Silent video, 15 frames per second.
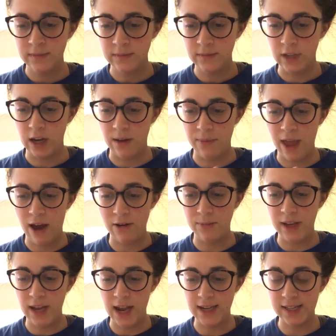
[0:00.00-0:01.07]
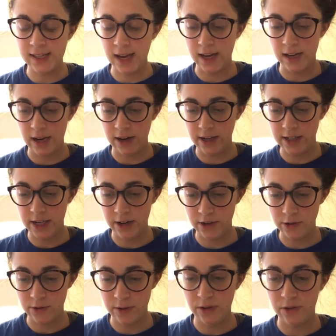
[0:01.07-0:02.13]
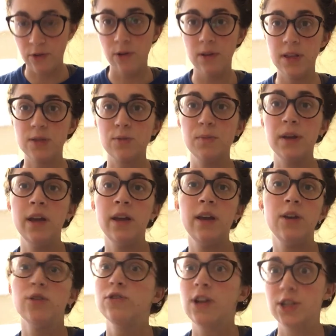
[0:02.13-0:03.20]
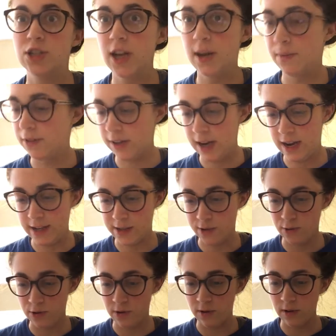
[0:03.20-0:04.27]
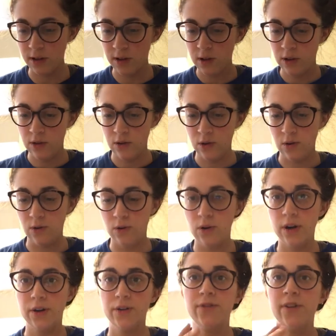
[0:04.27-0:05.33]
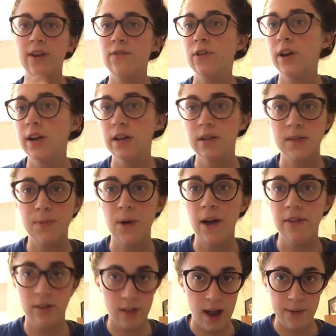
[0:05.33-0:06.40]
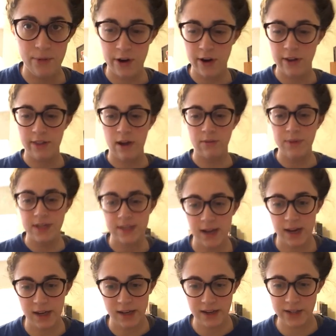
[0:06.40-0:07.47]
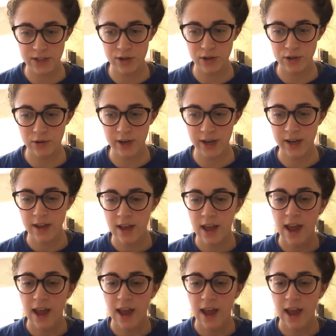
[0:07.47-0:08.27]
That would be a secondary territory. Or this would be your lunch table in high school, or your favorite spot in the library. That would be a secondary territory.